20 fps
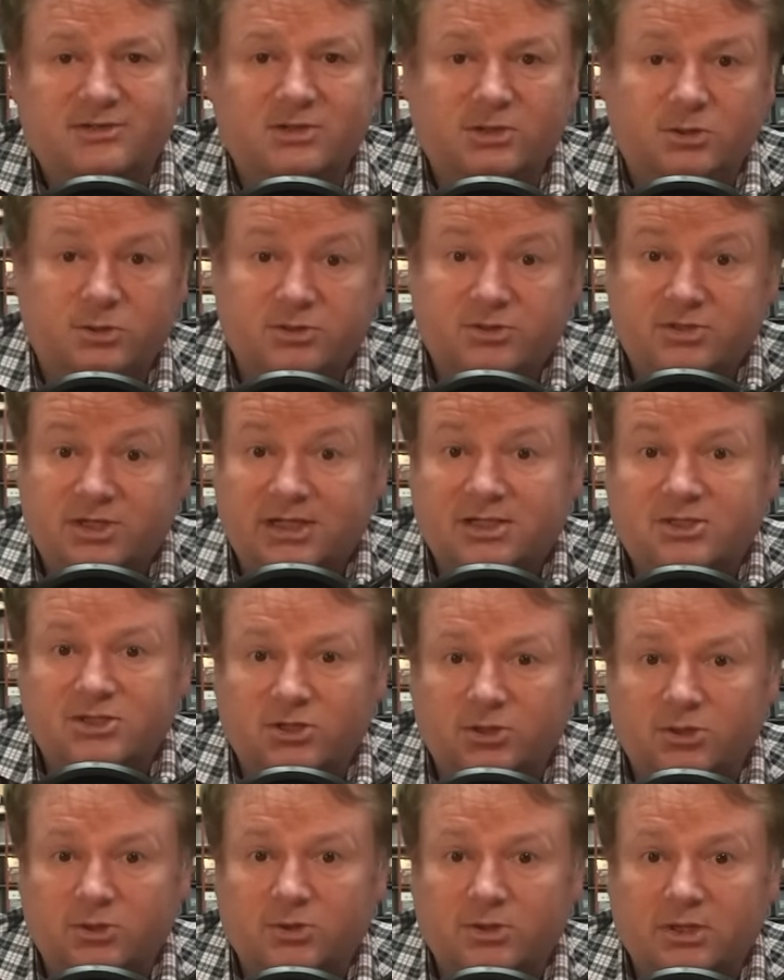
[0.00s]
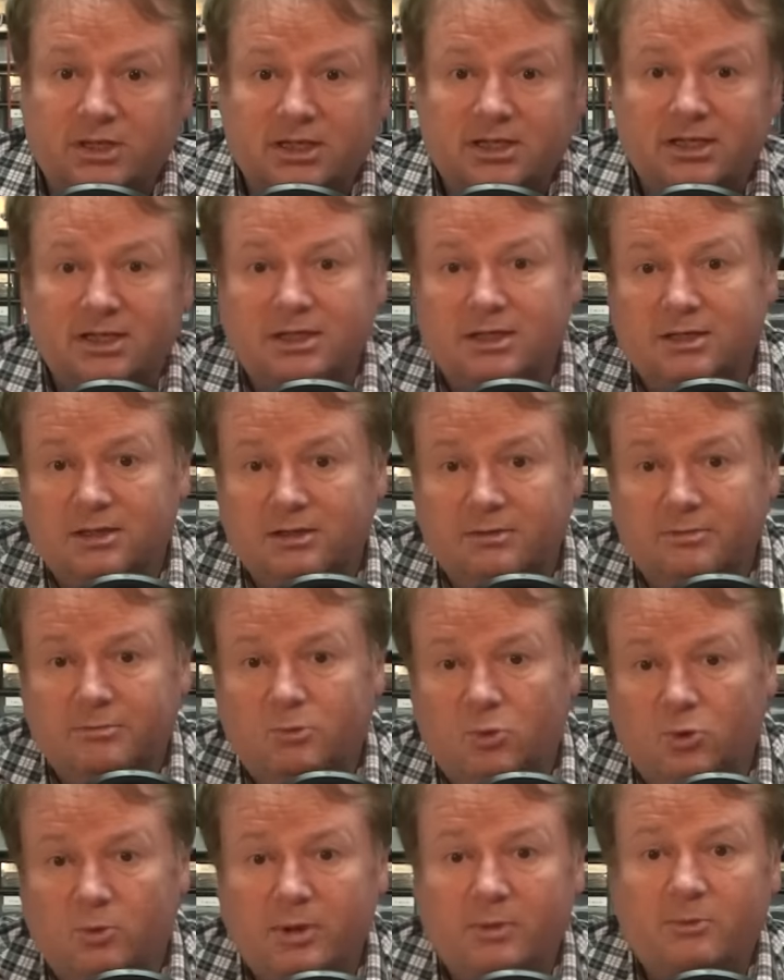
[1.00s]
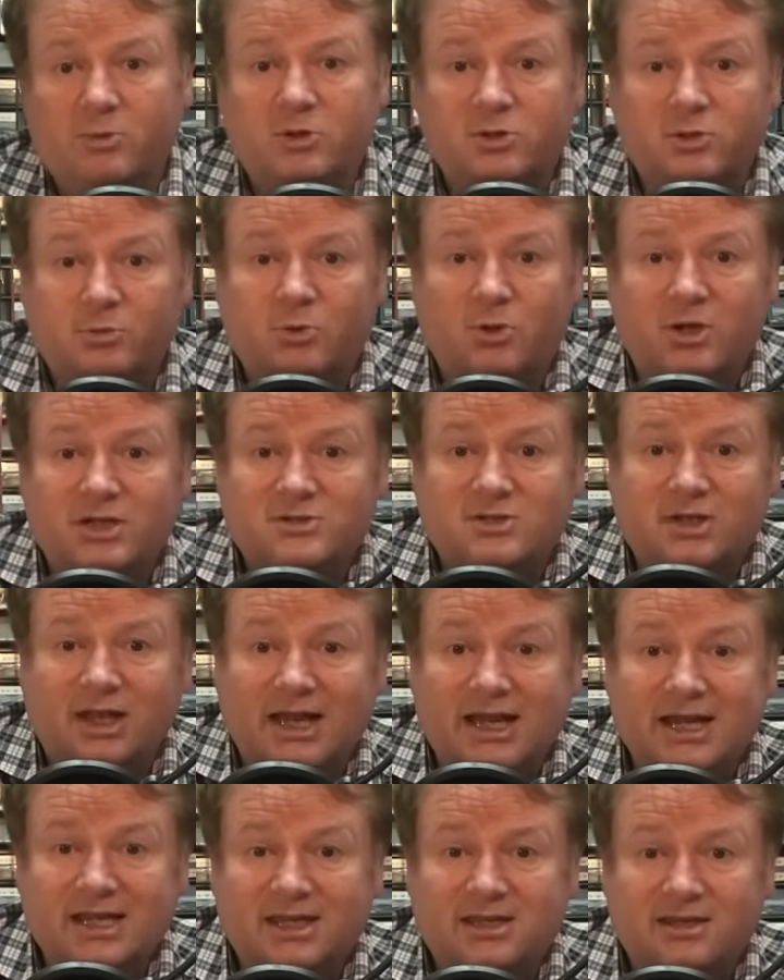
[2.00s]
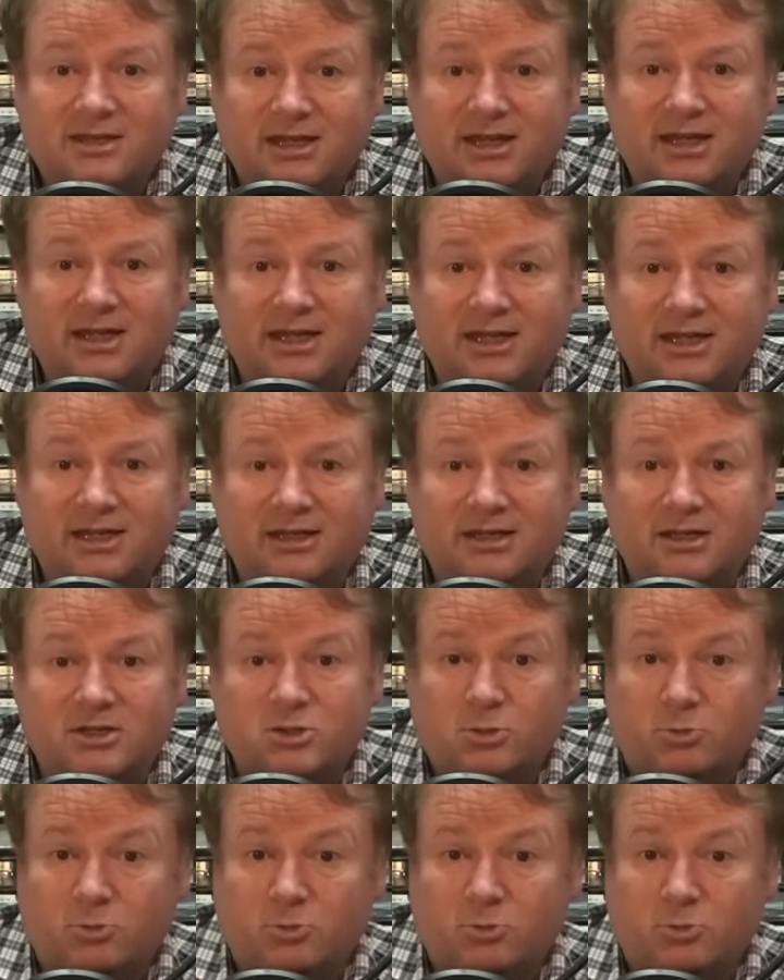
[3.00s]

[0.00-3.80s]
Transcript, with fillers: So stay tuned, and remember to press like and